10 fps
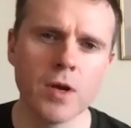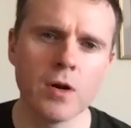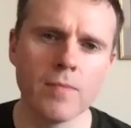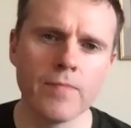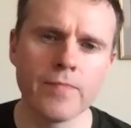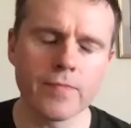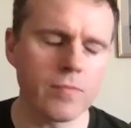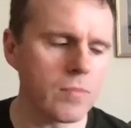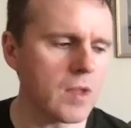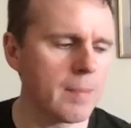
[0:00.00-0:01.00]
um,
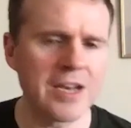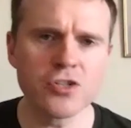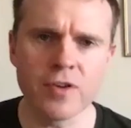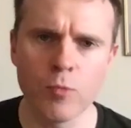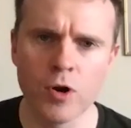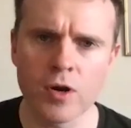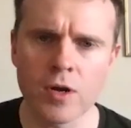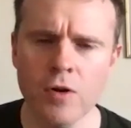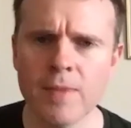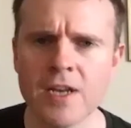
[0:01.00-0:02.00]
manuscript work,
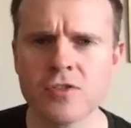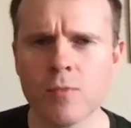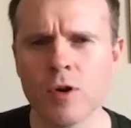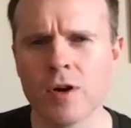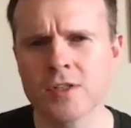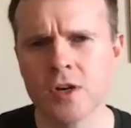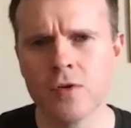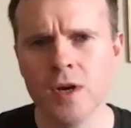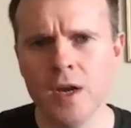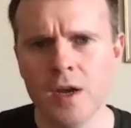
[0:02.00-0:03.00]
a lot of manuscript work. So